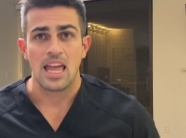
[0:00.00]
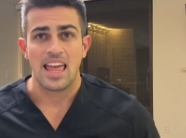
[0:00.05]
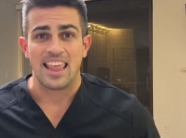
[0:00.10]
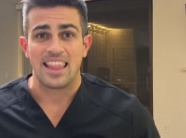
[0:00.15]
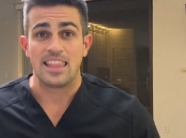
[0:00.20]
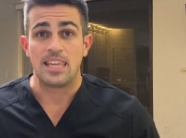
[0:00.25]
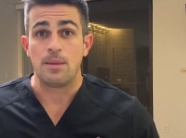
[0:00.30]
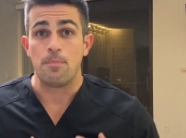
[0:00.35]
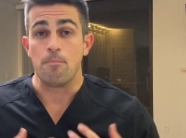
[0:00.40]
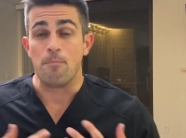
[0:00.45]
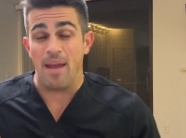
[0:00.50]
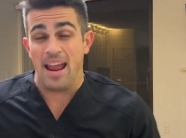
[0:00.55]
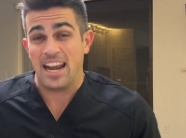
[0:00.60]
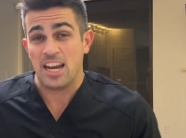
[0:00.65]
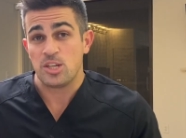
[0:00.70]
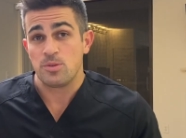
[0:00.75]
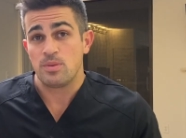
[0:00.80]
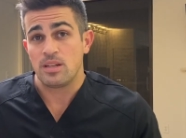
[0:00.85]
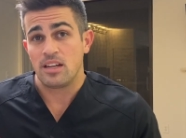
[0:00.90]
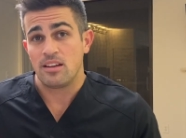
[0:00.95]
The
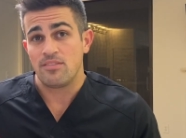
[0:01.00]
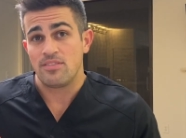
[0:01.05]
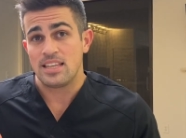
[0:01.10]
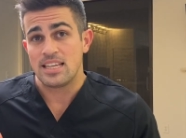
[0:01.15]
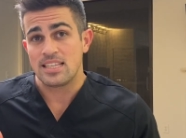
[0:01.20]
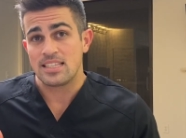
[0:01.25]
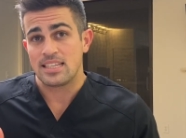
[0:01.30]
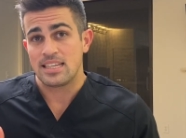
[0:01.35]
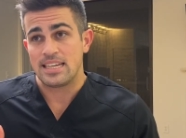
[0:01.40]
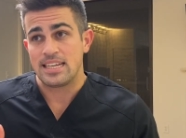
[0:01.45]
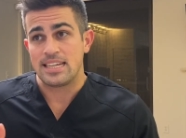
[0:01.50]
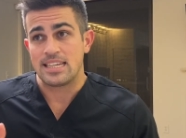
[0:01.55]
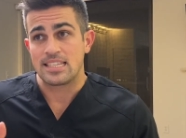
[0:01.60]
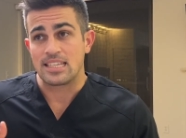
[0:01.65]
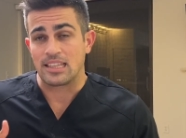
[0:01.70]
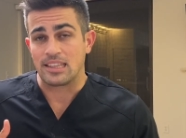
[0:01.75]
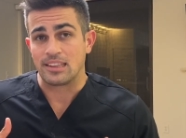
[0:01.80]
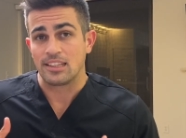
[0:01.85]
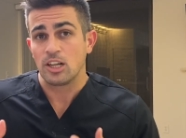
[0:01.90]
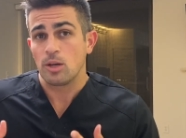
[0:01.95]
management of this is a
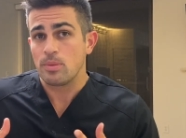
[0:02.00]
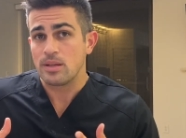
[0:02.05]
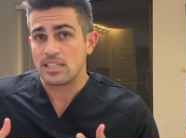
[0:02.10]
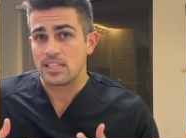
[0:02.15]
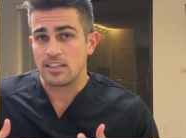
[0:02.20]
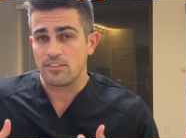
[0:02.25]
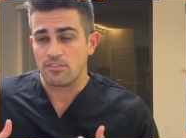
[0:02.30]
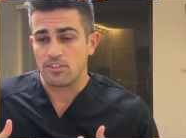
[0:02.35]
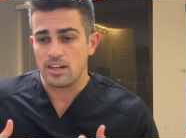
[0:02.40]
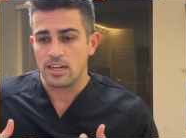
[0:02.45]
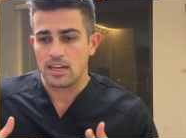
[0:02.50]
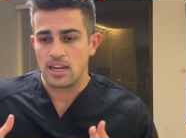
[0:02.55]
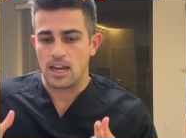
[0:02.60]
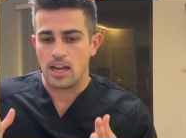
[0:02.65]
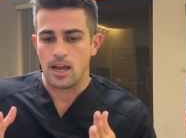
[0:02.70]
little bit different.